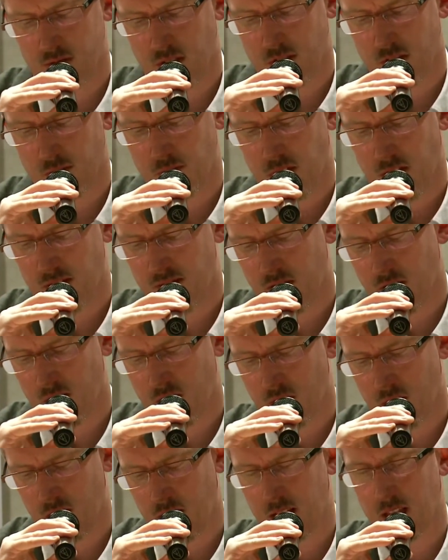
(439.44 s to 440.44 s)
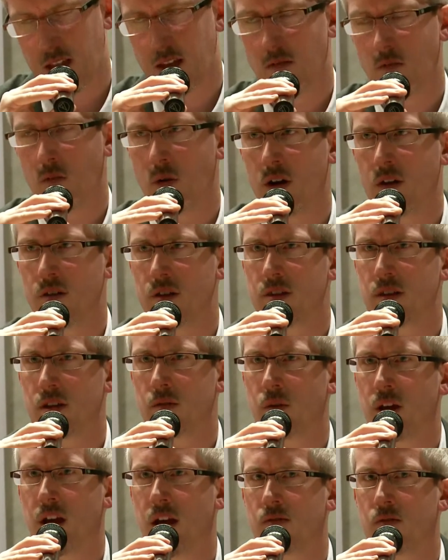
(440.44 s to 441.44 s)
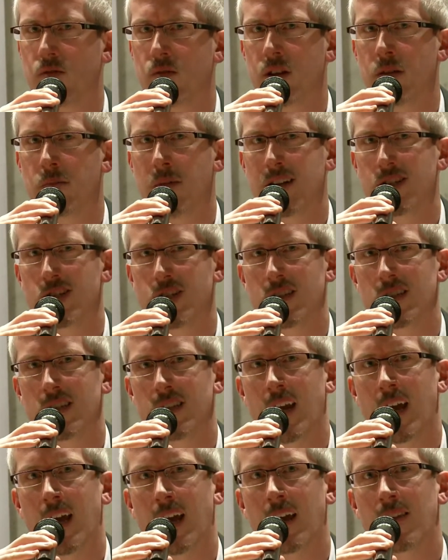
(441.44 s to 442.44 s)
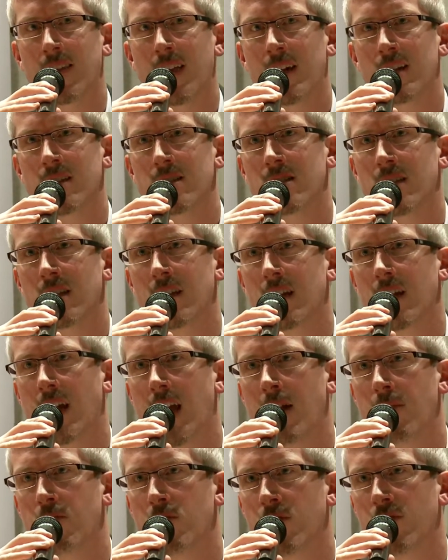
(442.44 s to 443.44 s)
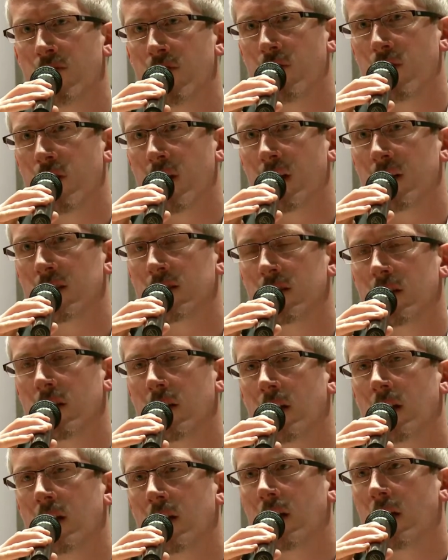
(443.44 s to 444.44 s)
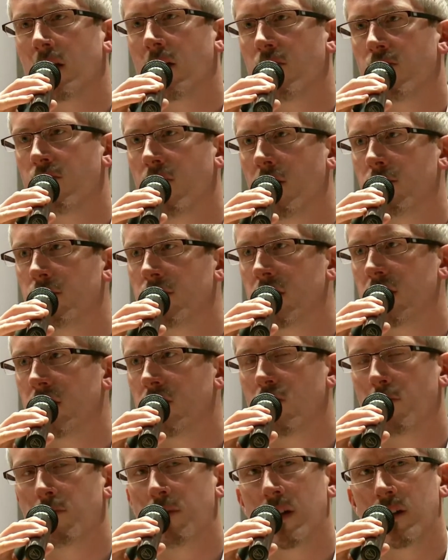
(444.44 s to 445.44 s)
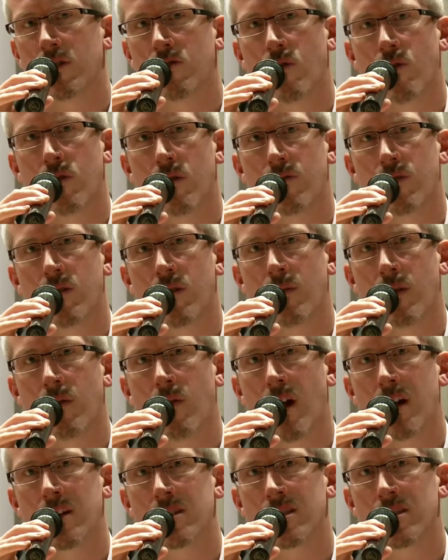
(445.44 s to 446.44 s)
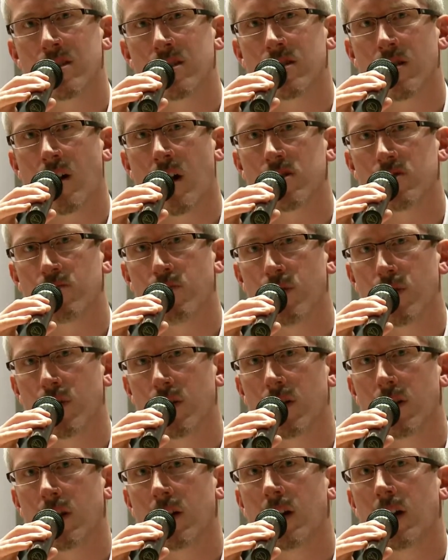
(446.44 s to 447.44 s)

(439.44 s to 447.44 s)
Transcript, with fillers: touch upon very quickly one other thing we haven't really mentioned today, and that is the April verdict from the European Court of Human Rights in Strasbourg